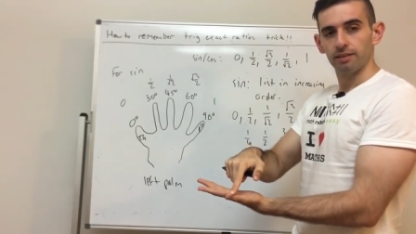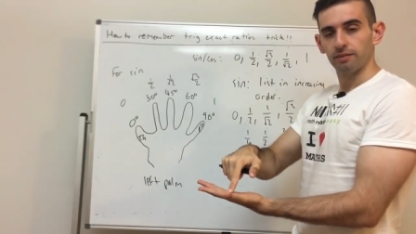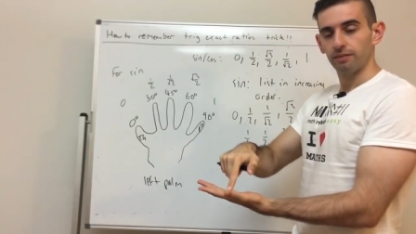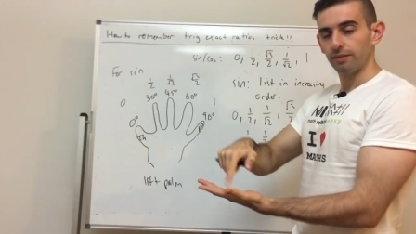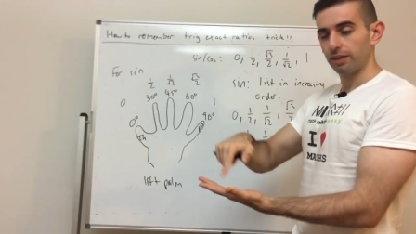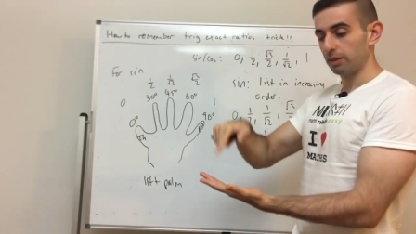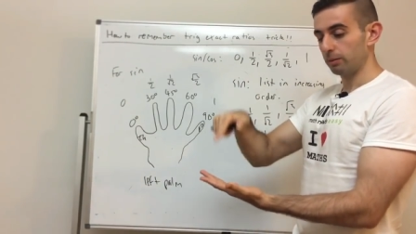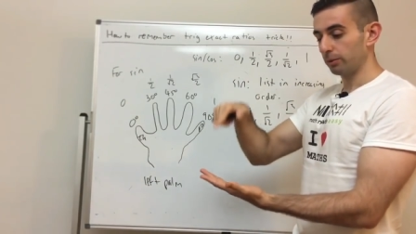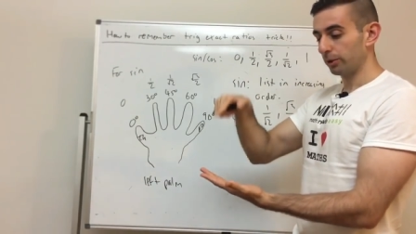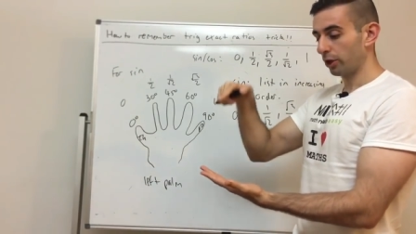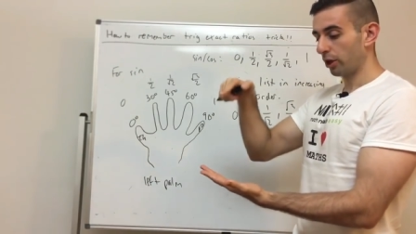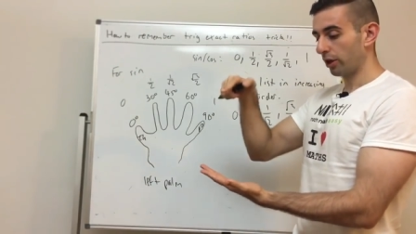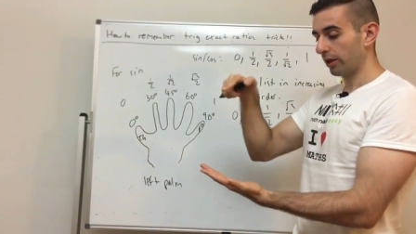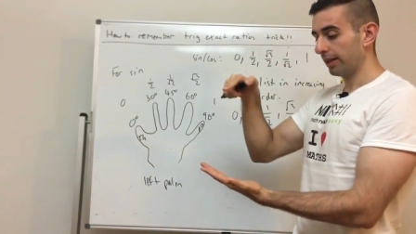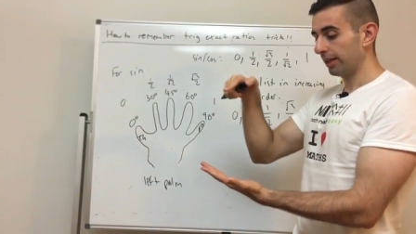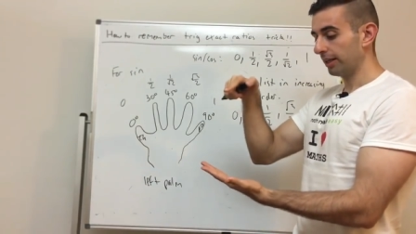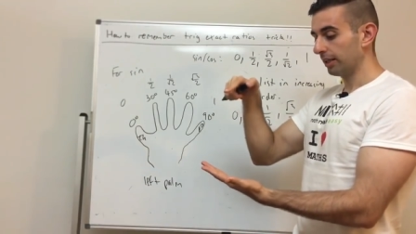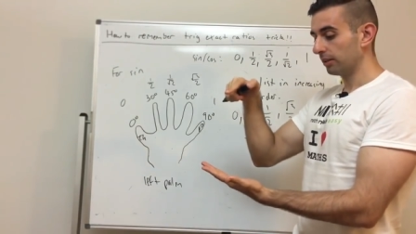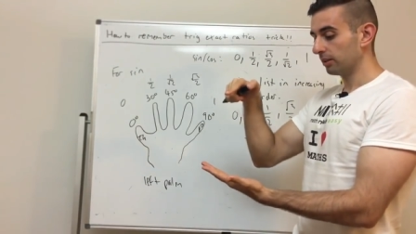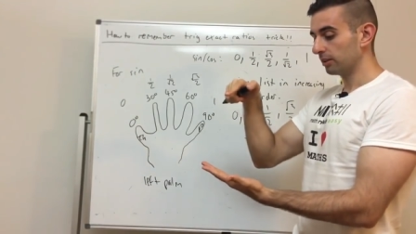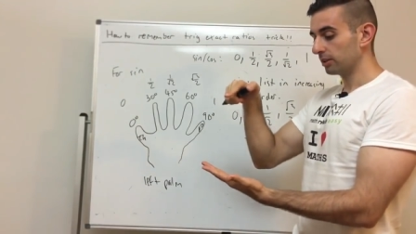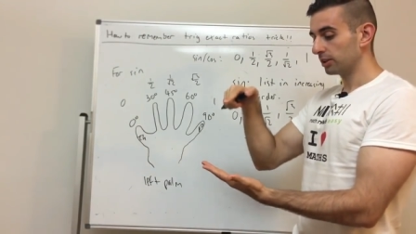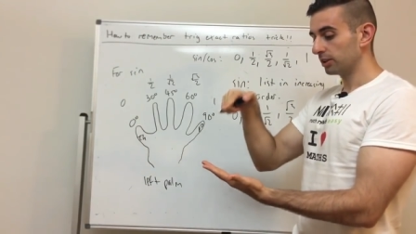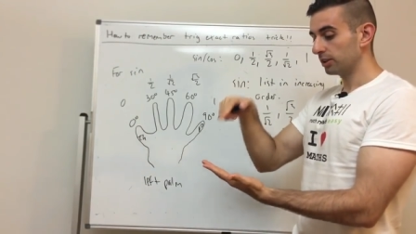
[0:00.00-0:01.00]
Then we go
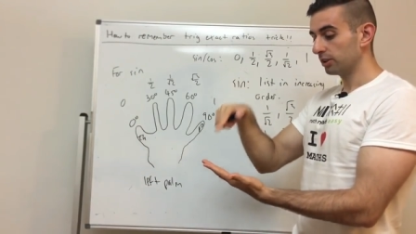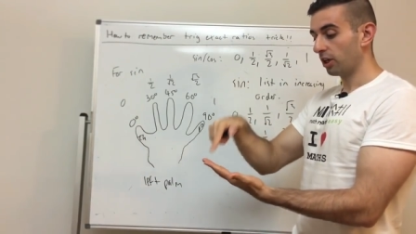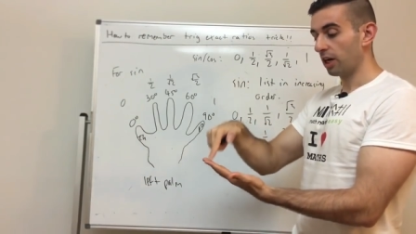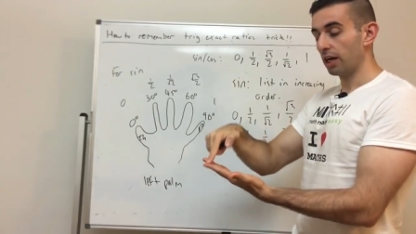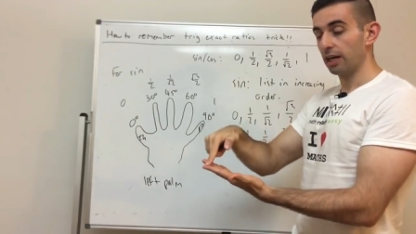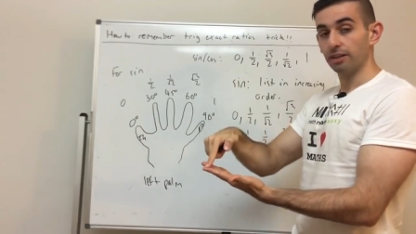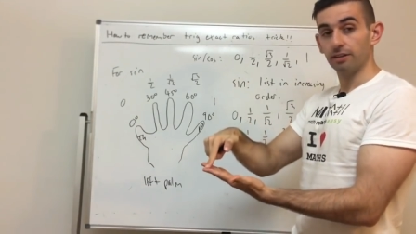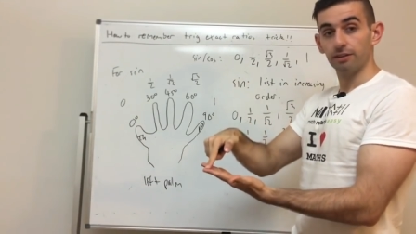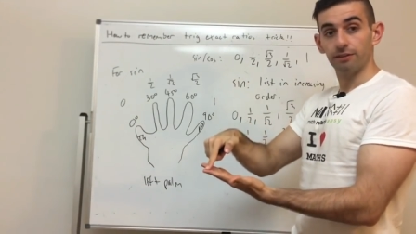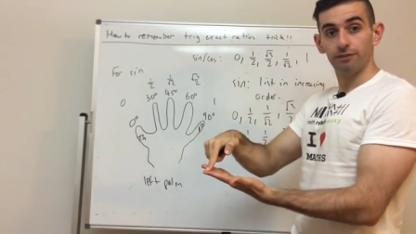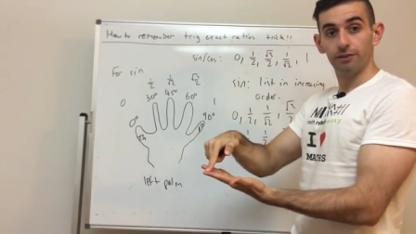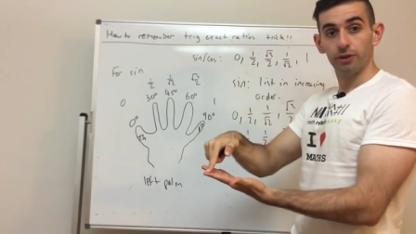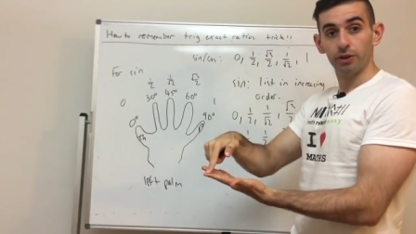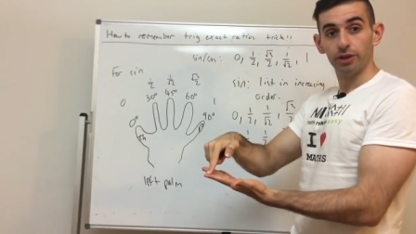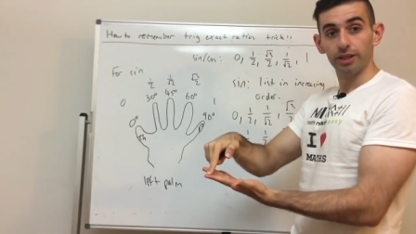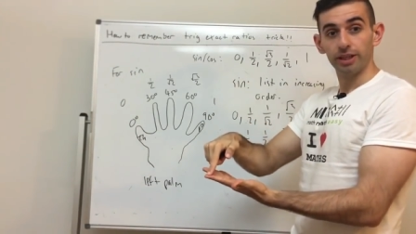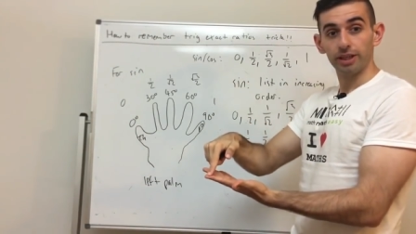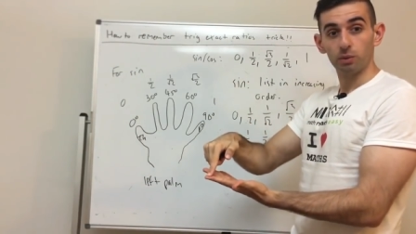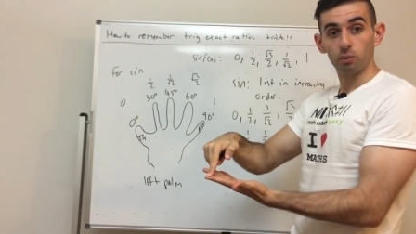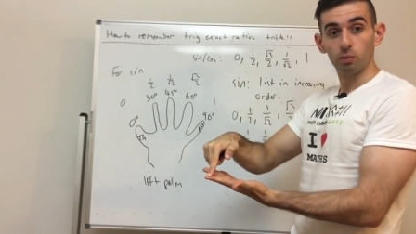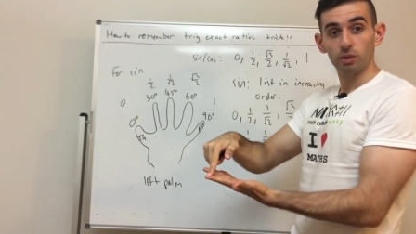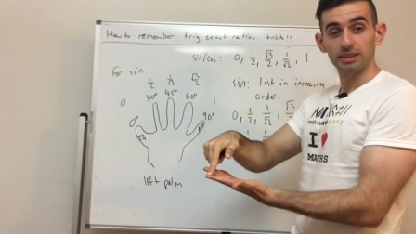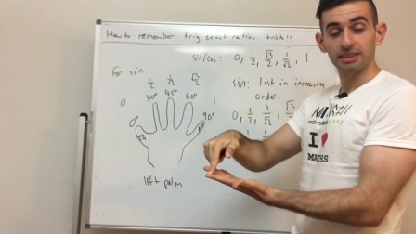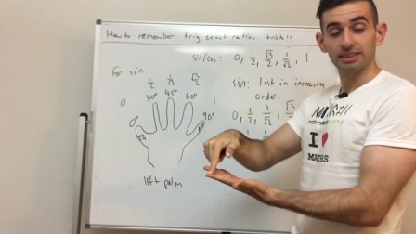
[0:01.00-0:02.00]
here, sine of
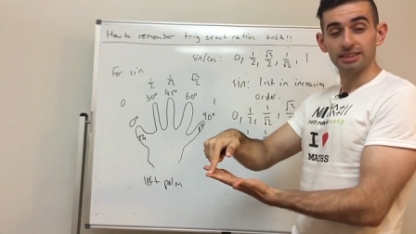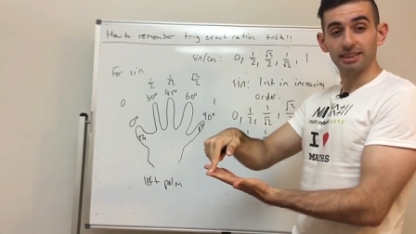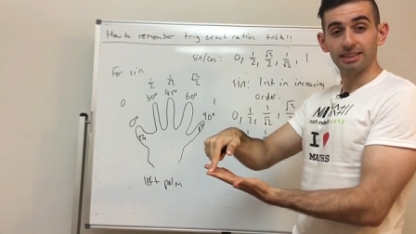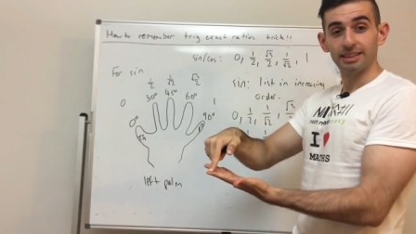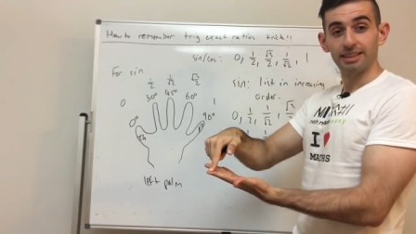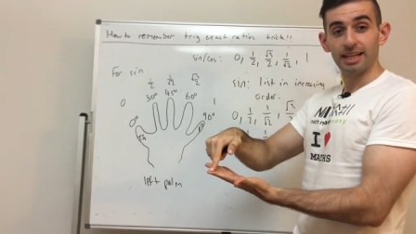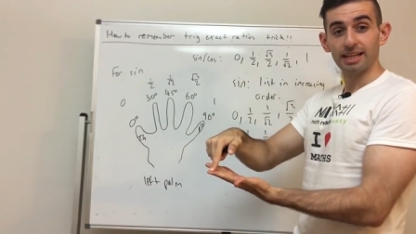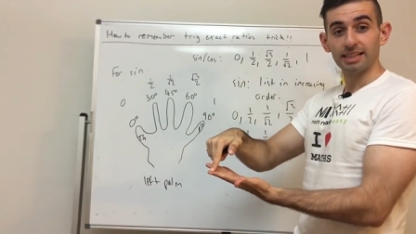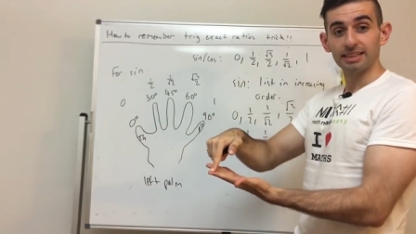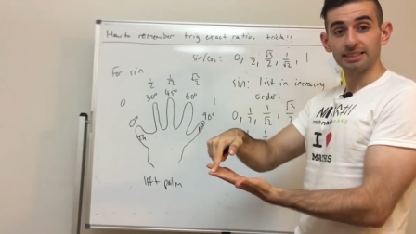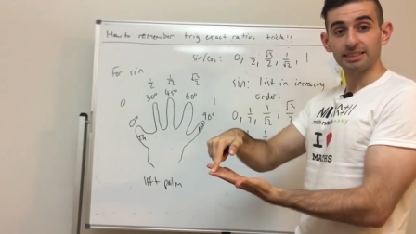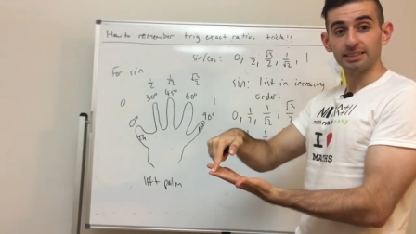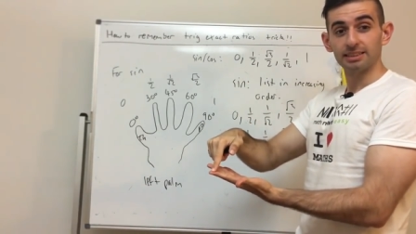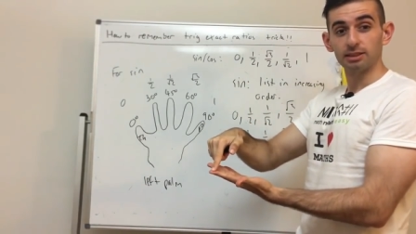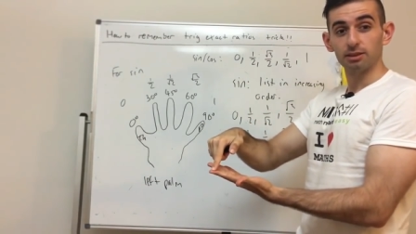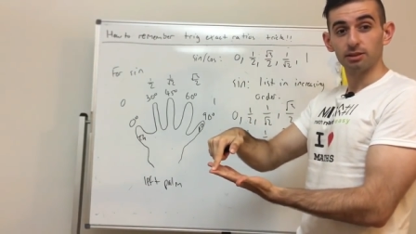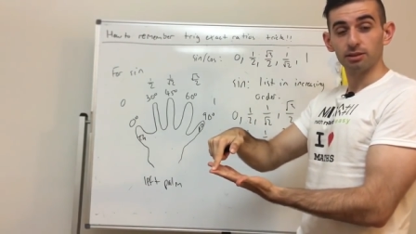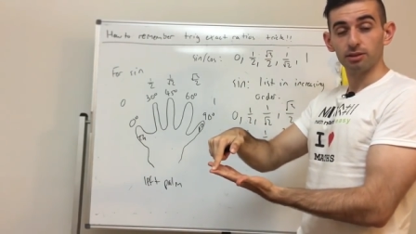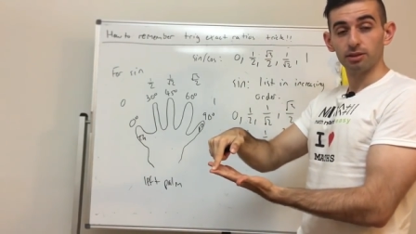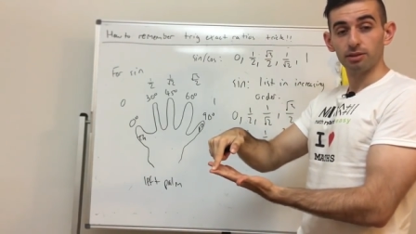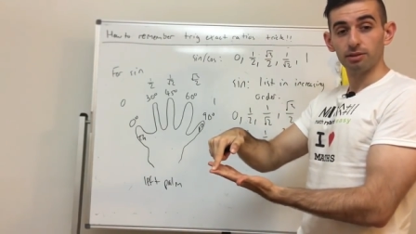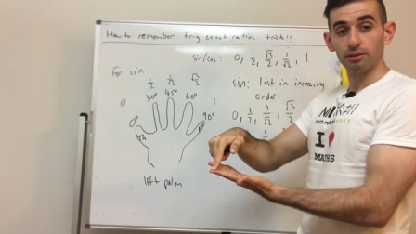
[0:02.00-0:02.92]
30, what's the next